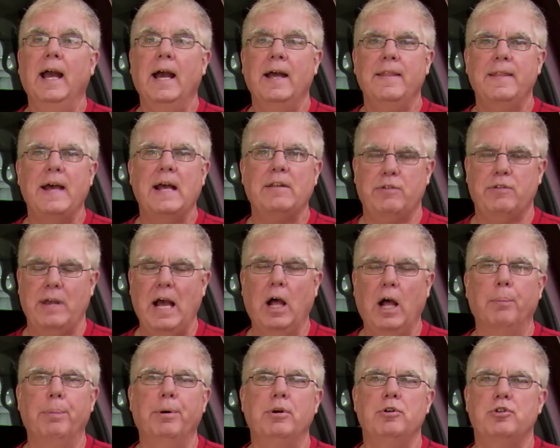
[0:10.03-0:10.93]
and that's
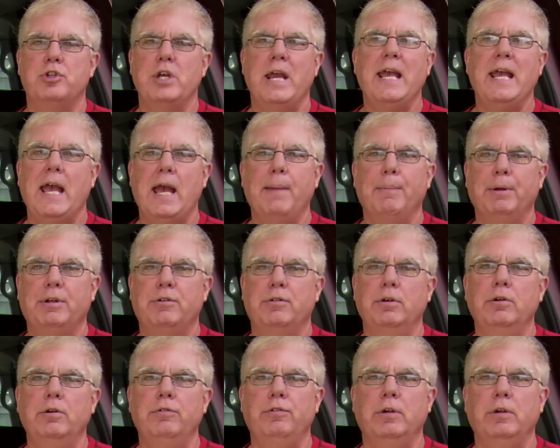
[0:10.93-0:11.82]
Albert J.
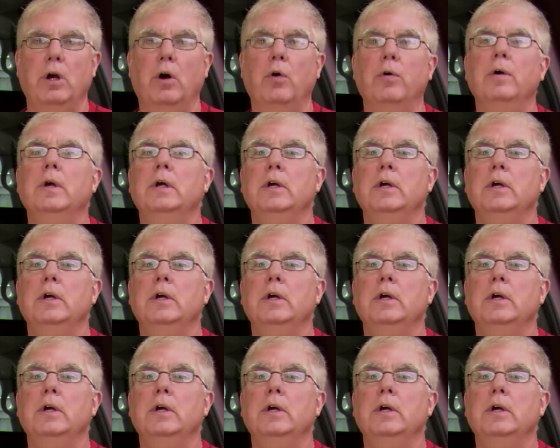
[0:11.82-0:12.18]
Amatuzio,